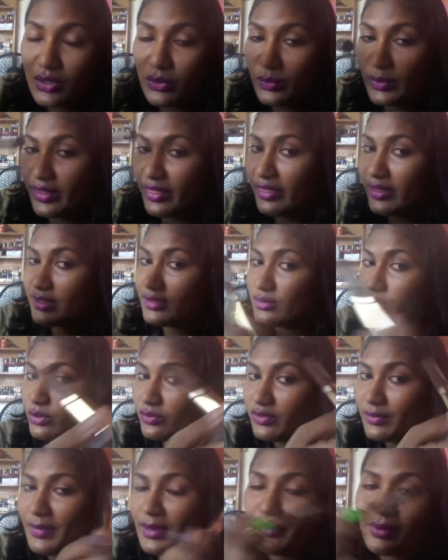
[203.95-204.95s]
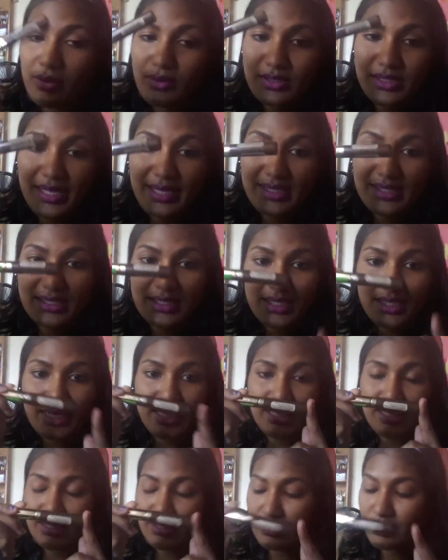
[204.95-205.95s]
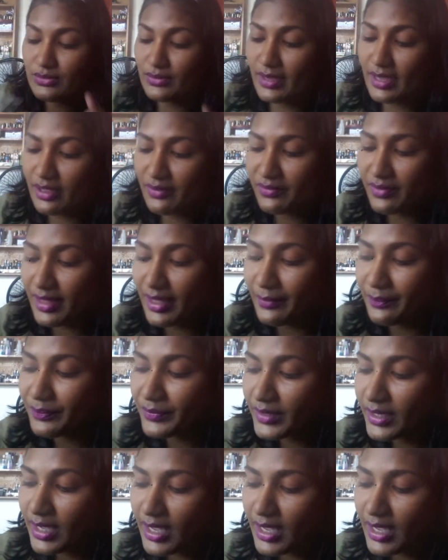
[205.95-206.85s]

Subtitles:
with it over my brows like today, so I have that.